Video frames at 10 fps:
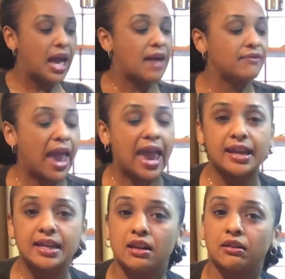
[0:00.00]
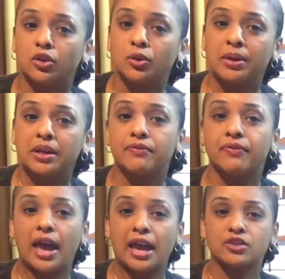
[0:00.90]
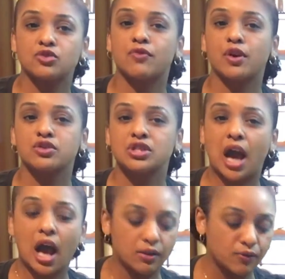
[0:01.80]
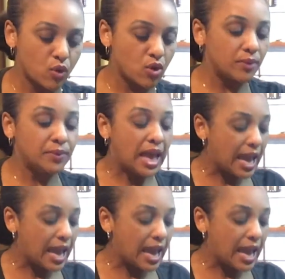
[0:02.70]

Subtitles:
I've added a little bit of extra virgin olive oil.